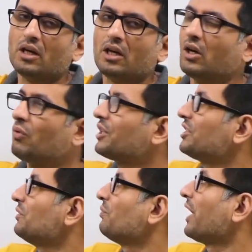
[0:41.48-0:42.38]
Now what is
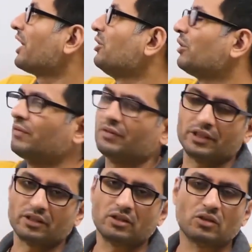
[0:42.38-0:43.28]
the value of
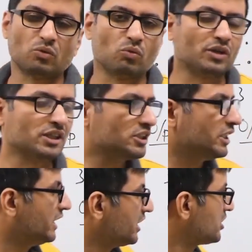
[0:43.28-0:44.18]
it? What is the
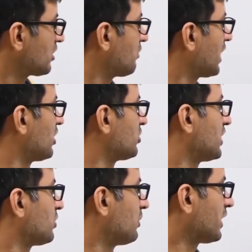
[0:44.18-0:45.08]
integer value
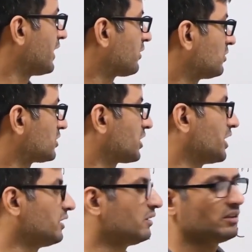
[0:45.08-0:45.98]
that you will get on
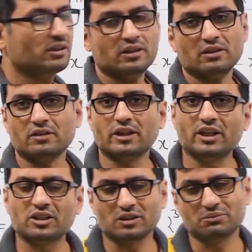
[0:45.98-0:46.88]
screen?
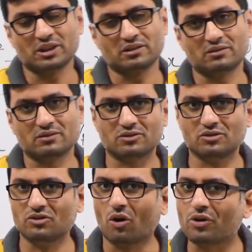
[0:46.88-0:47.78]
That is something
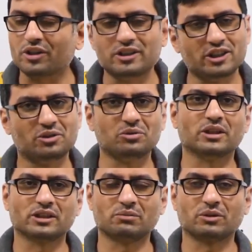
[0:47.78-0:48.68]
not easy to
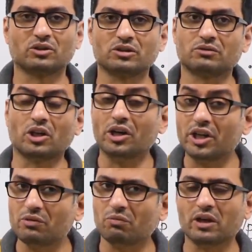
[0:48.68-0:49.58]
guess, because if
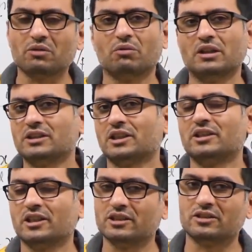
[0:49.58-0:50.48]
31 ones
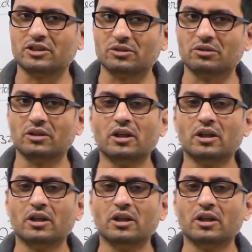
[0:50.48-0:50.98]
and then a 0.